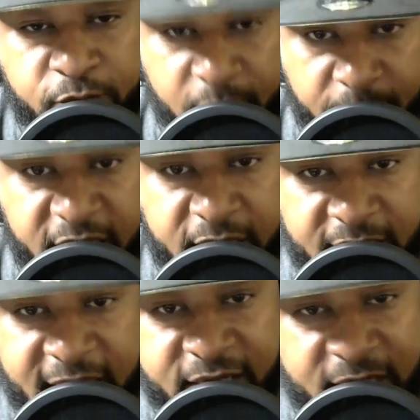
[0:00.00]
Remember they
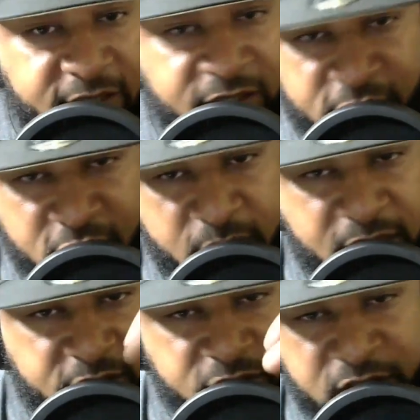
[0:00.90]
did that? Then they said, you know what?
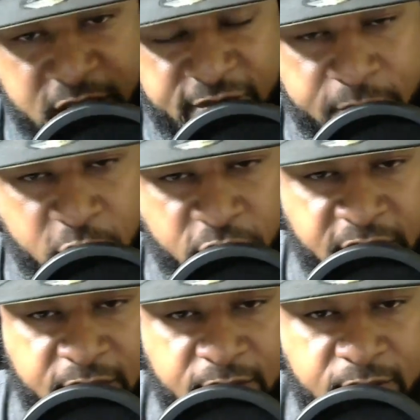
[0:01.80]
Let's just leave him over
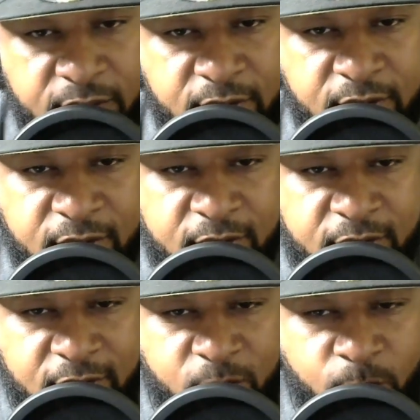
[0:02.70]
there.
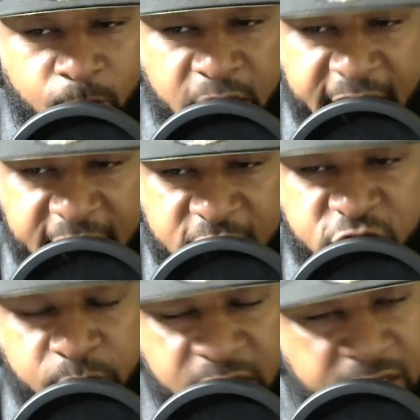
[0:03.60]
But
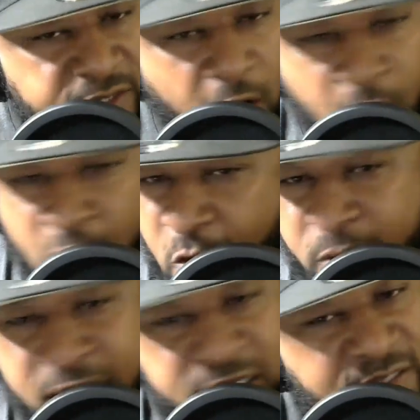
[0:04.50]
Andrus Peat is
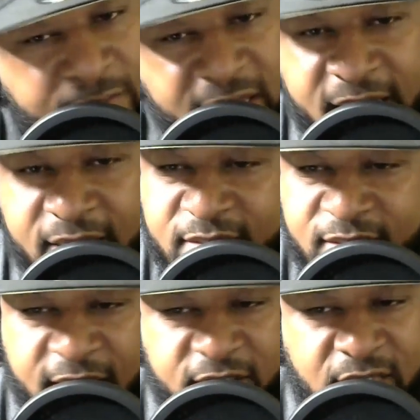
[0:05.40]
always the man the
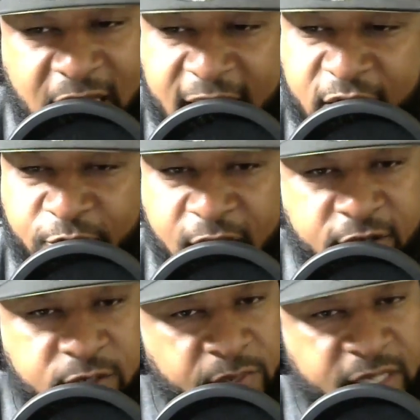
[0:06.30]
Saints slide around.
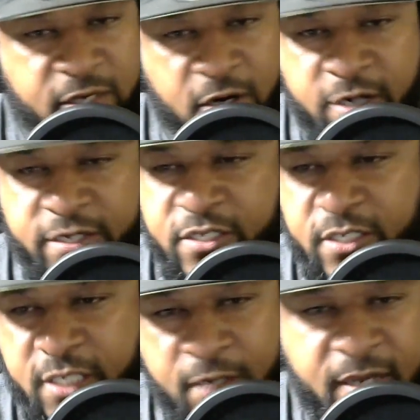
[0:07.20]
He play guard, then you
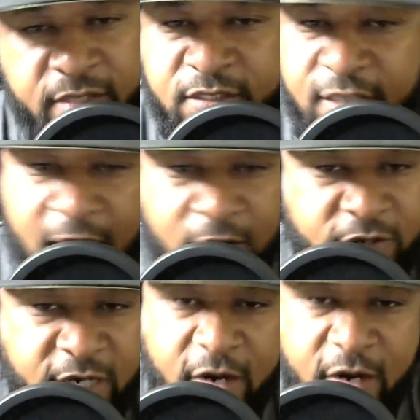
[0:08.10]
kick him out to tackle,
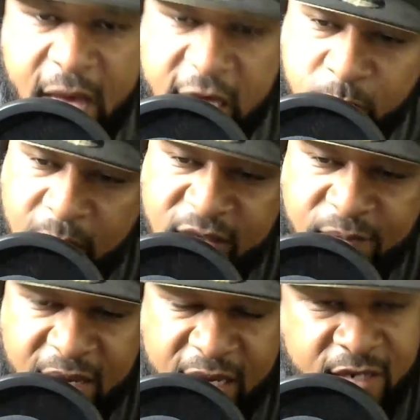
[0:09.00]
and then everybody expect the
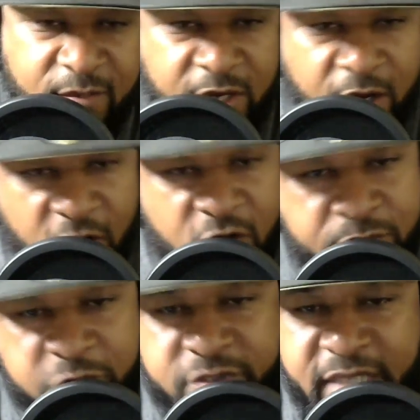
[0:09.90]
man to be an
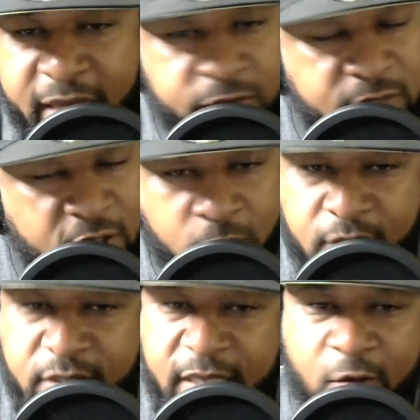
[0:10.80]
all-pro tackle. Don't
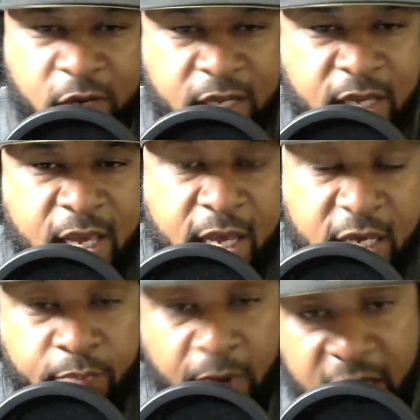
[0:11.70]
work that way.
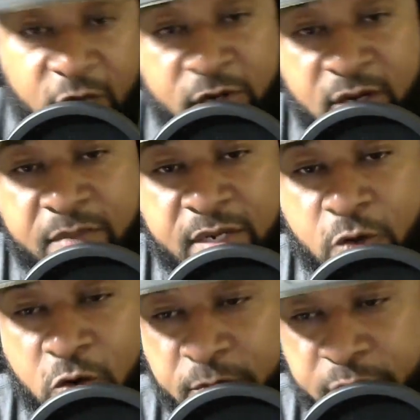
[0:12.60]
He probably would have been an
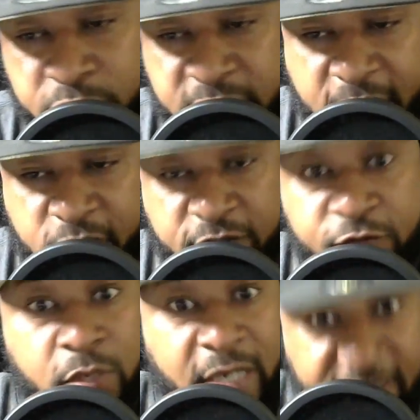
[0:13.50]
all-pro tackle if
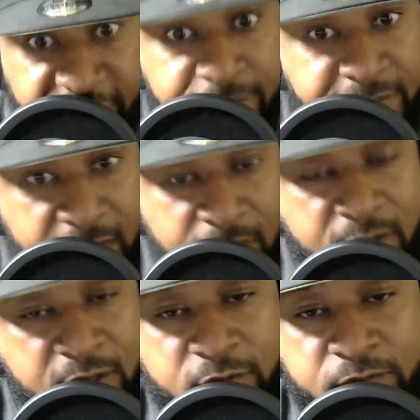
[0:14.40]
you left him there.
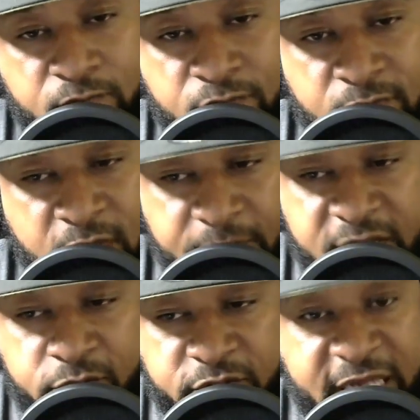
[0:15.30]
I mean,
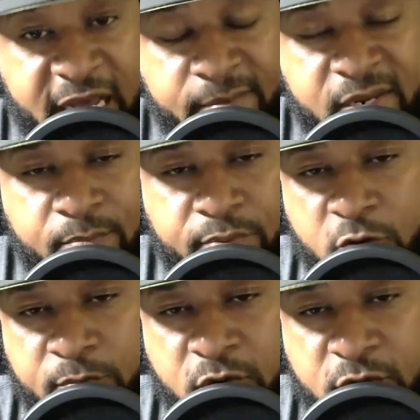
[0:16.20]
he was damn near a
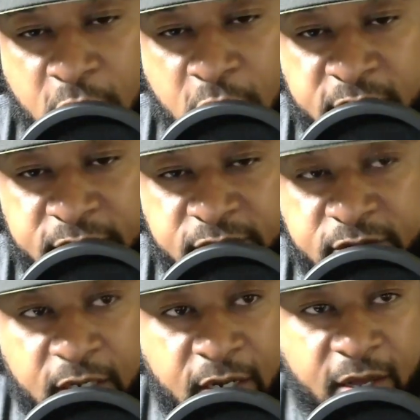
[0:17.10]
Pro Bowl guard
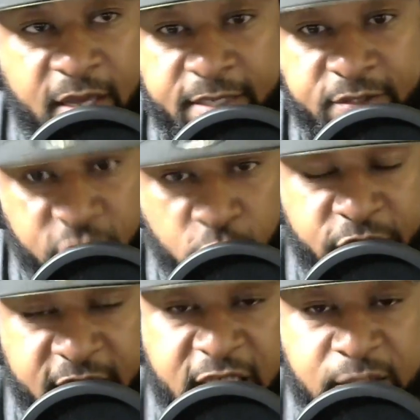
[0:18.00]
2
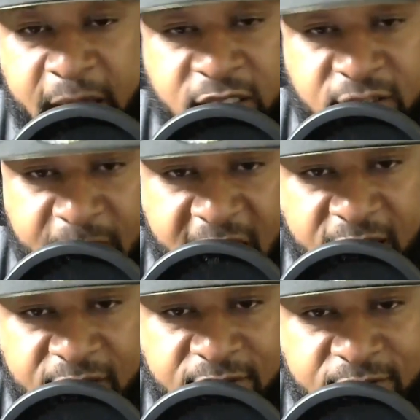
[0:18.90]
years
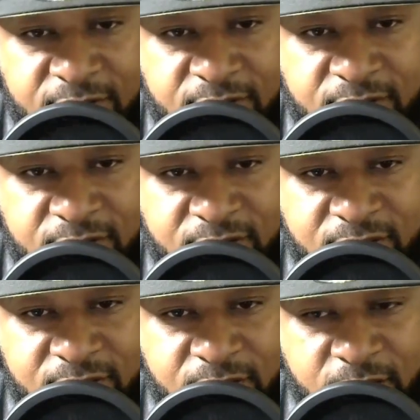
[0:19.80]
back-to-back.
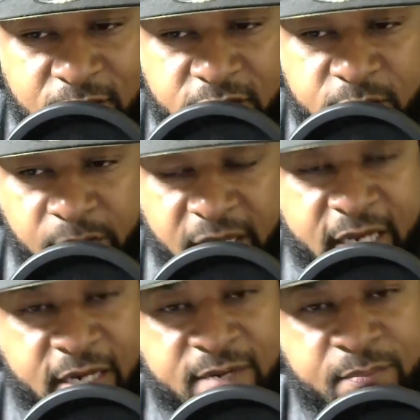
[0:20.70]
You know, he
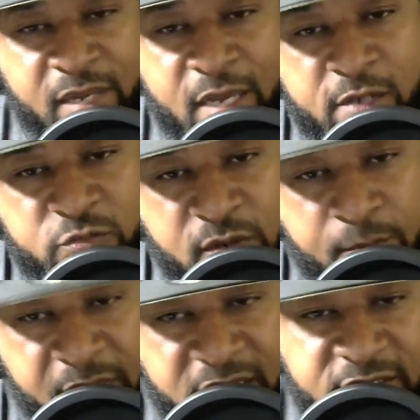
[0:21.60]
played in the playoffs with a
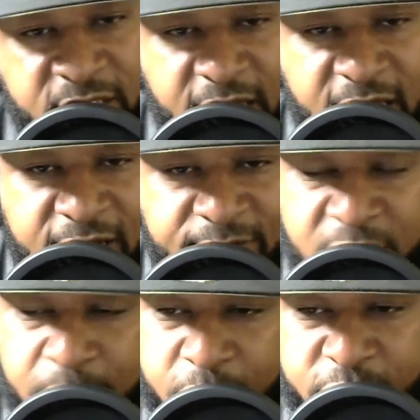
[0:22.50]
busted hand, and
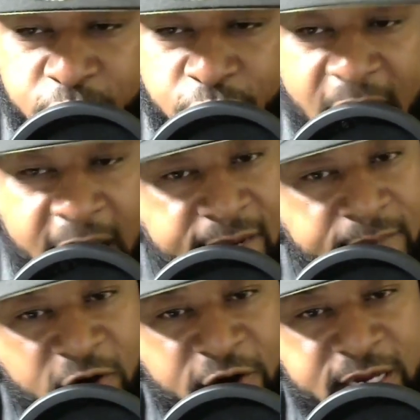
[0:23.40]
people was riding him
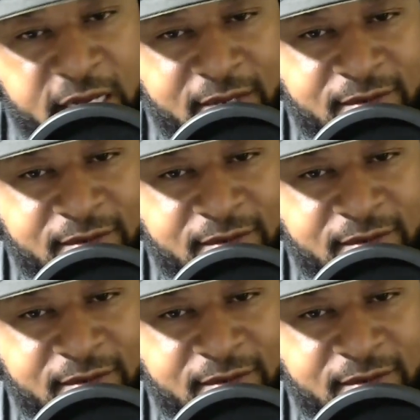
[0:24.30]
hard then.